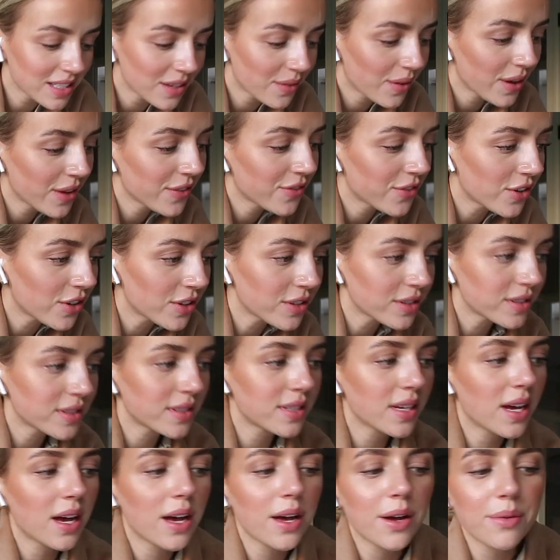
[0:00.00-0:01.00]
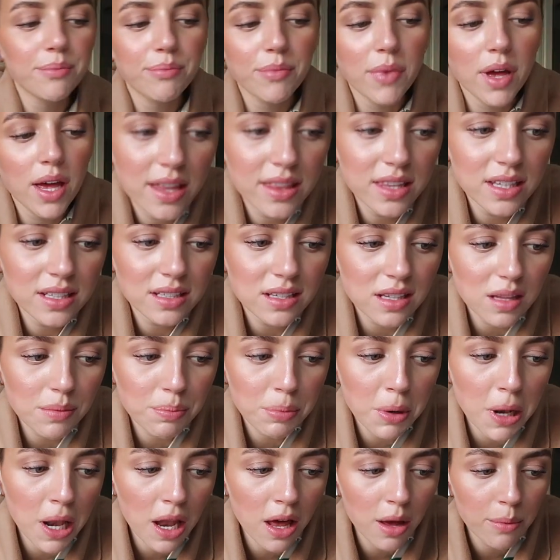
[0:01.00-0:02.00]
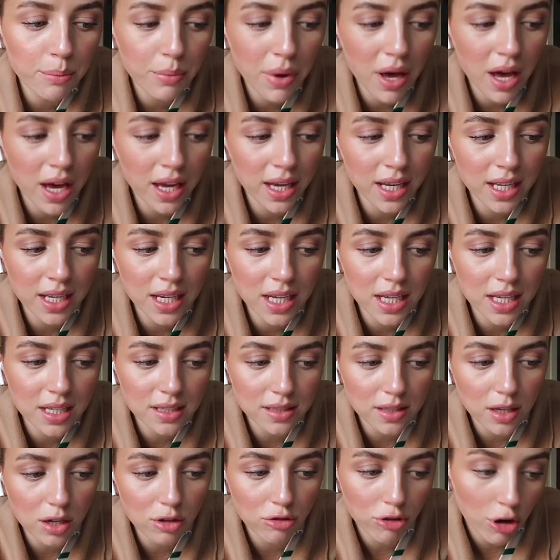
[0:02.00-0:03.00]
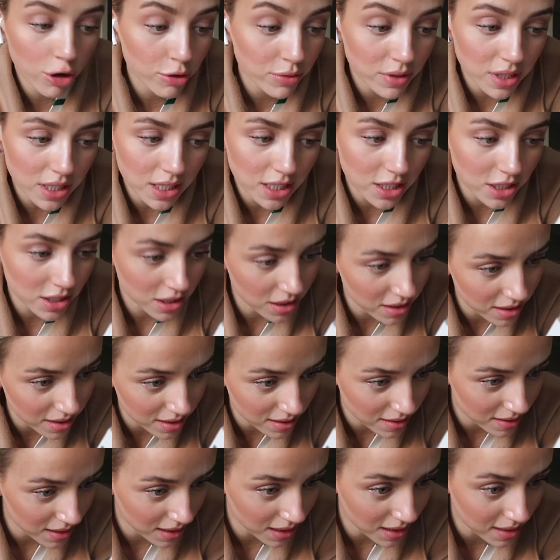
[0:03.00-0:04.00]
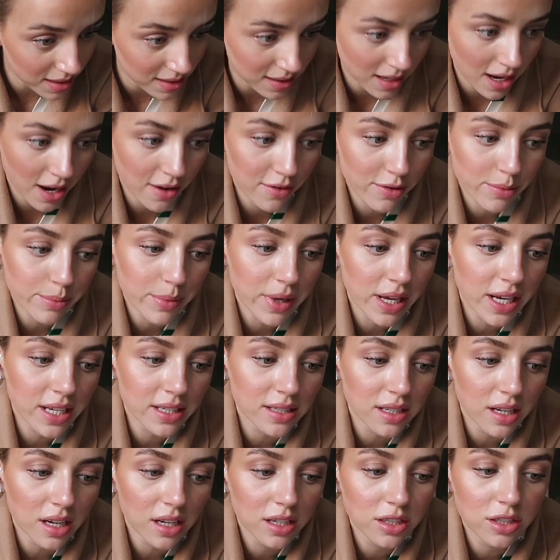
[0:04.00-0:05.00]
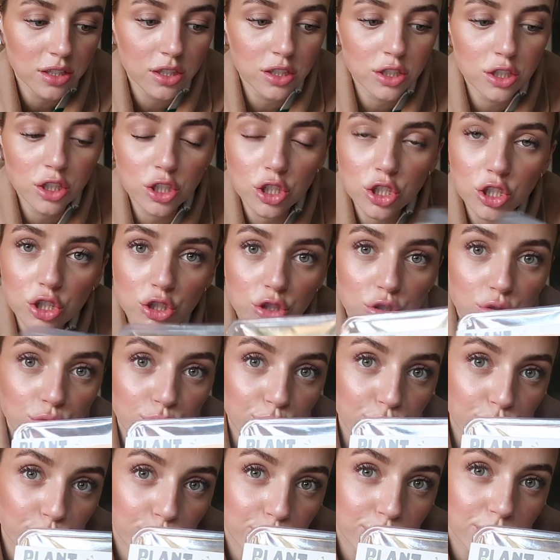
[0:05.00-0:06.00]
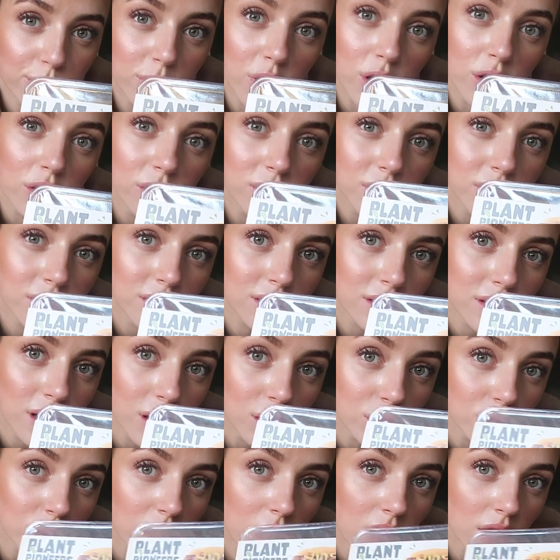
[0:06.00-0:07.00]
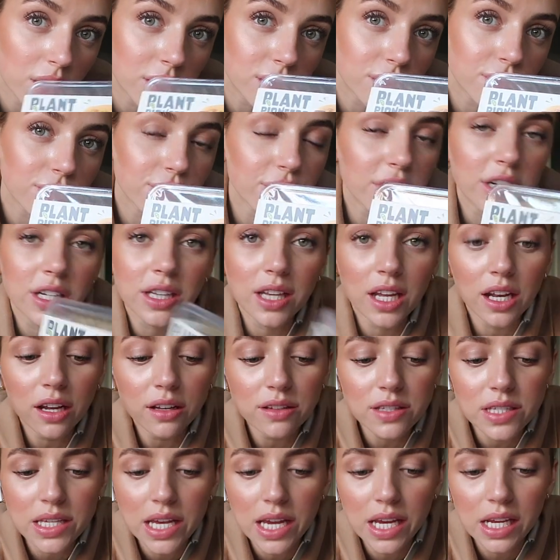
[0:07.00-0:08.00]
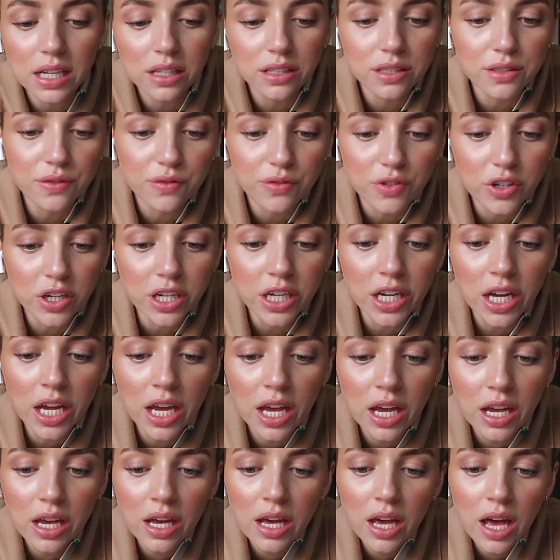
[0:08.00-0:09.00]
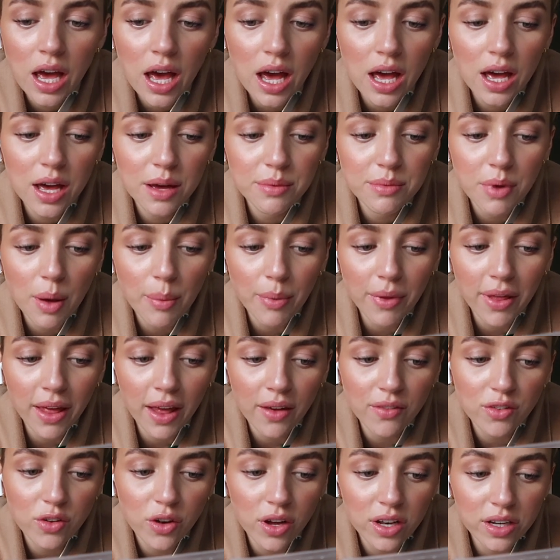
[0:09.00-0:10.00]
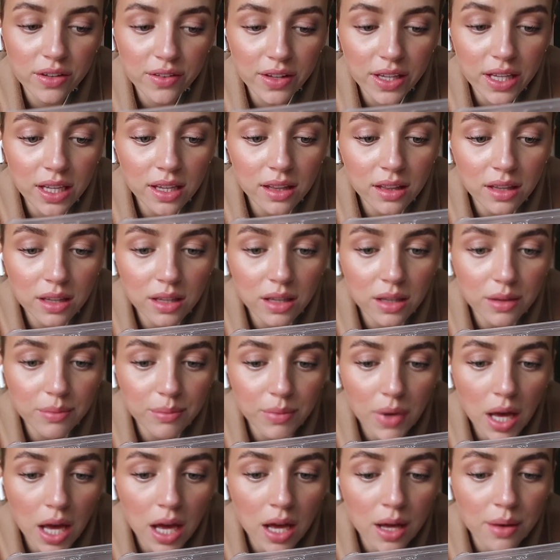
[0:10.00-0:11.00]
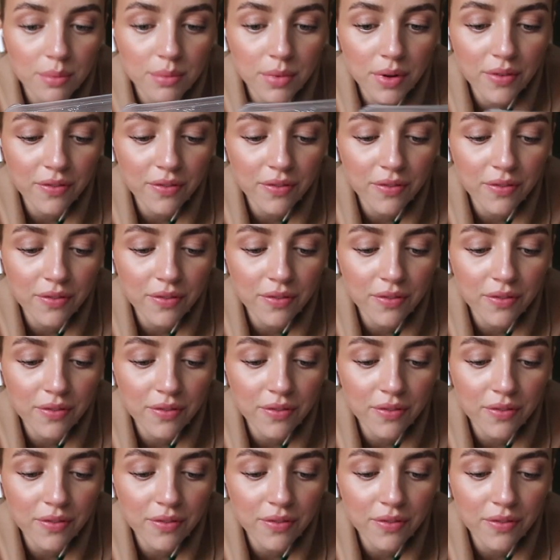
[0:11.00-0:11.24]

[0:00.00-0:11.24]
So I've got some, these are the Plant Pioneers Grown Delicious 6 Caramelized Onion Shroom Dogs. They're also gluten free. They don't say gluten free, but they haven't got anything in them.